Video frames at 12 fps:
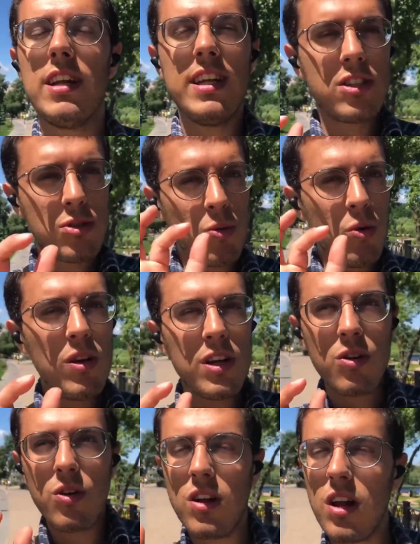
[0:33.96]
small
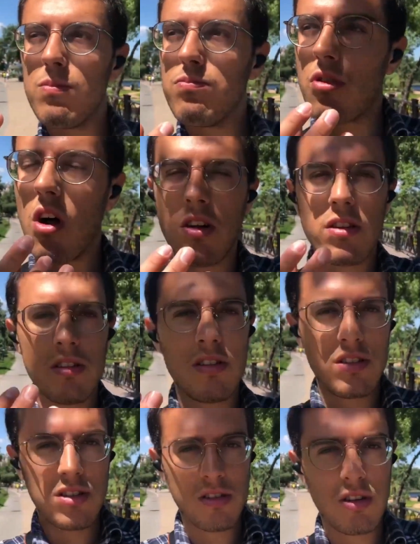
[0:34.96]
little
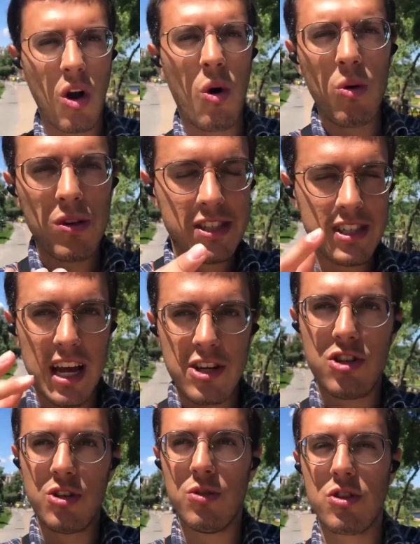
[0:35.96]
bronze, gold
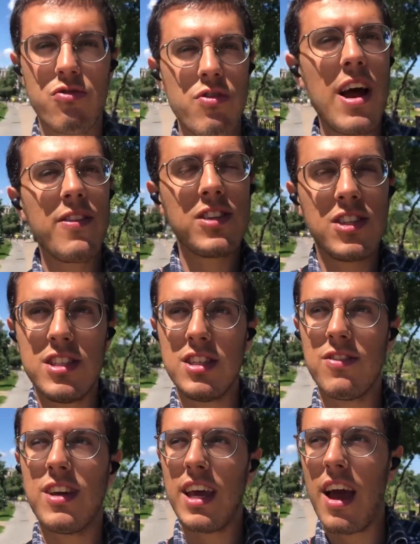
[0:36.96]
statues around the city
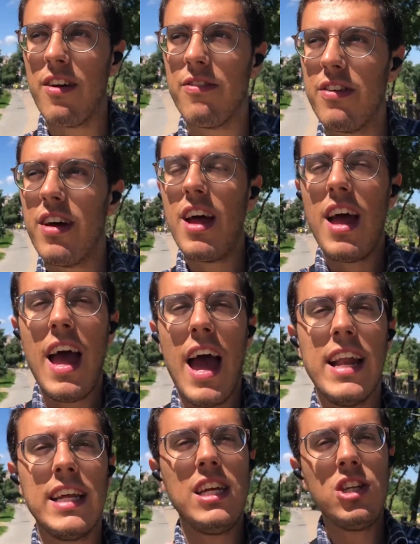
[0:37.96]
of Kiev.
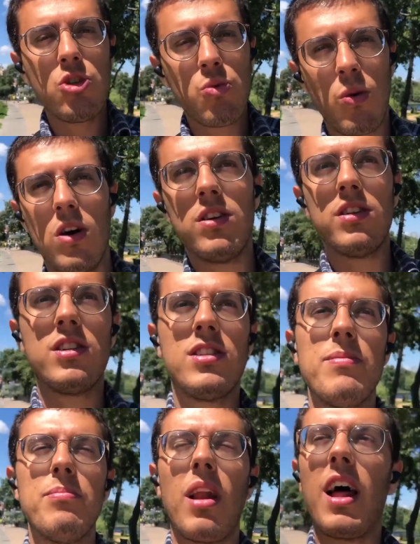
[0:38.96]
And each one
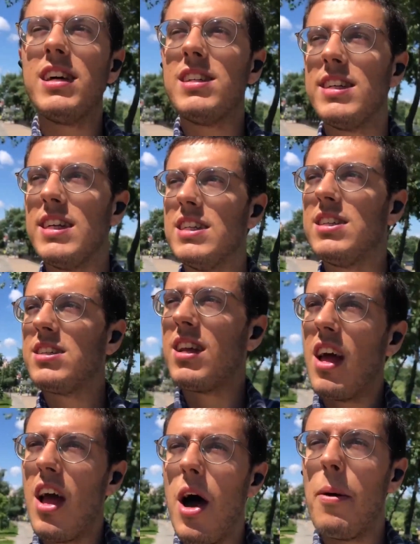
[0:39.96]
symbolizes
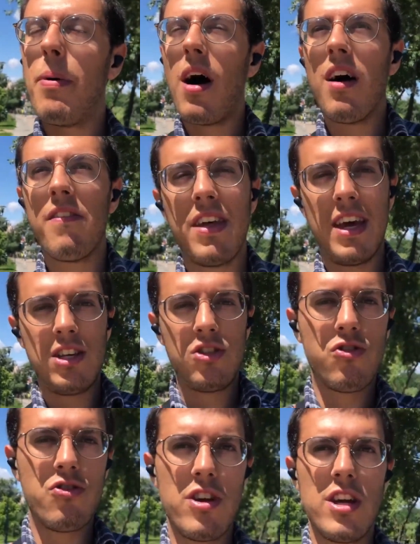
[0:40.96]
a part of the
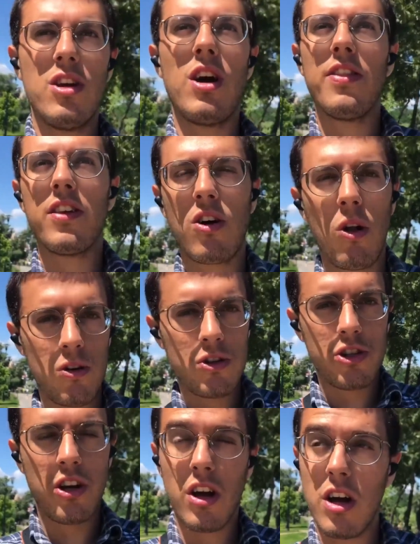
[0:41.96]
history and the
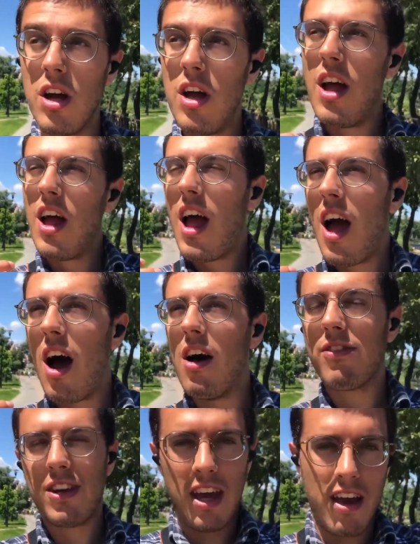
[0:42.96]
culture
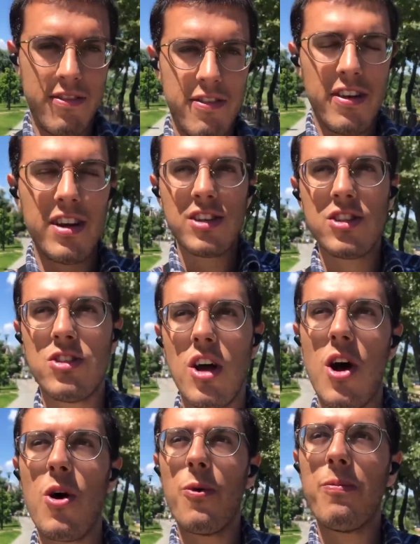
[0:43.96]
of Kiev.
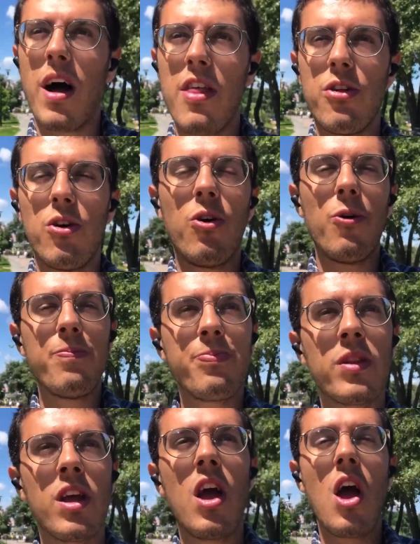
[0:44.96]
So I thought,
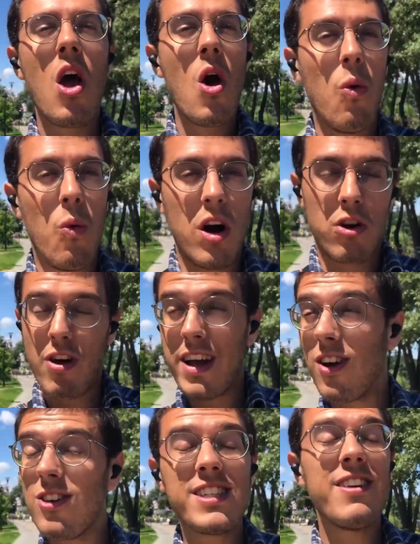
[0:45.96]
what a great
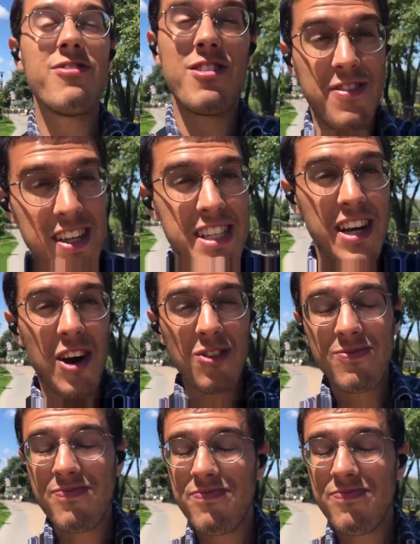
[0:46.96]
content for a video.